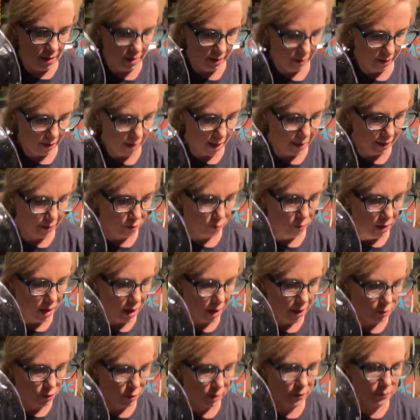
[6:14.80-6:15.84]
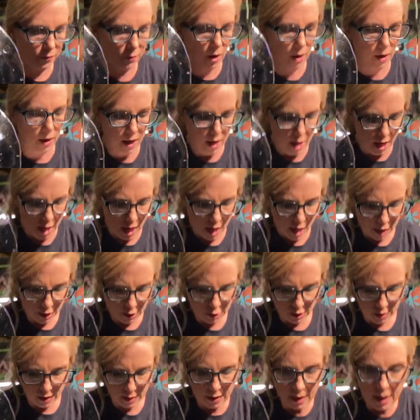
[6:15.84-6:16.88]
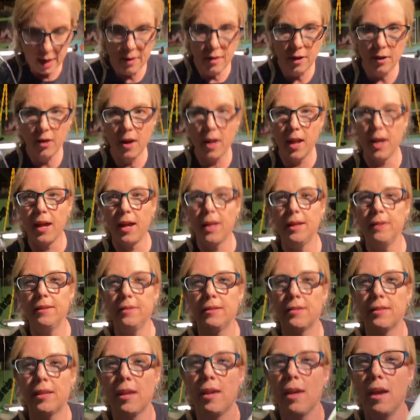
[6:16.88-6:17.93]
like the red-eyed tree frog, actually lay their eggs